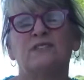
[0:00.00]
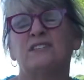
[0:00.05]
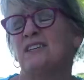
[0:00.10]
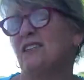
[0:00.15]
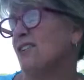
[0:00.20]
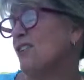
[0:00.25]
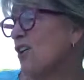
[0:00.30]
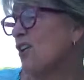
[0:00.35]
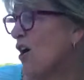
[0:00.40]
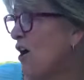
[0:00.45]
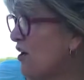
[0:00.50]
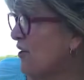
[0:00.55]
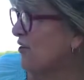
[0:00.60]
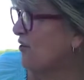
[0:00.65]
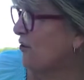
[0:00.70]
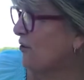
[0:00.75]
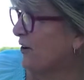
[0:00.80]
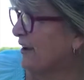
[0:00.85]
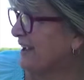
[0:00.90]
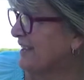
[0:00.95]
to the
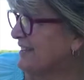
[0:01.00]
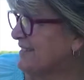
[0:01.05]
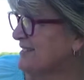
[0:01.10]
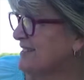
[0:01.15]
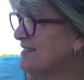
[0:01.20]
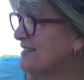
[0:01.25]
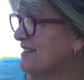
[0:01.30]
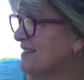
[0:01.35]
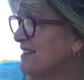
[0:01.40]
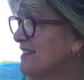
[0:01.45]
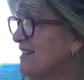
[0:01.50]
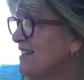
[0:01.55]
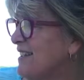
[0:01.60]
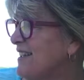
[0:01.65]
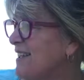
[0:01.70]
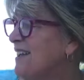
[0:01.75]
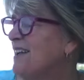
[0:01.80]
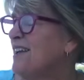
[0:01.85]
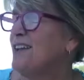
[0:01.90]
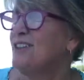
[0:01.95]
concrete.
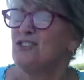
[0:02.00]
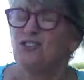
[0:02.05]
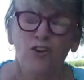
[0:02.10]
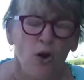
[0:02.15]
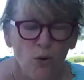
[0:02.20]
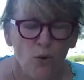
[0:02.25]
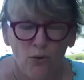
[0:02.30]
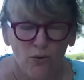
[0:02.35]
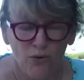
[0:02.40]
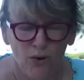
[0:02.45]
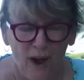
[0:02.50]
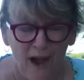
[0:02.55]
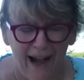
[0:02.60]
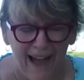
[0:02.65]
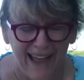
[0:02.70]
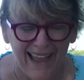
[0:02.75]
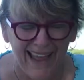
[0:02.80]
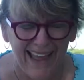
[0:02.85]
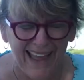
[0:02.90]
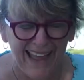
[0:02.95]
Don't
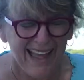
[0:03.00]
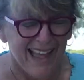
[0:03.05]
cry,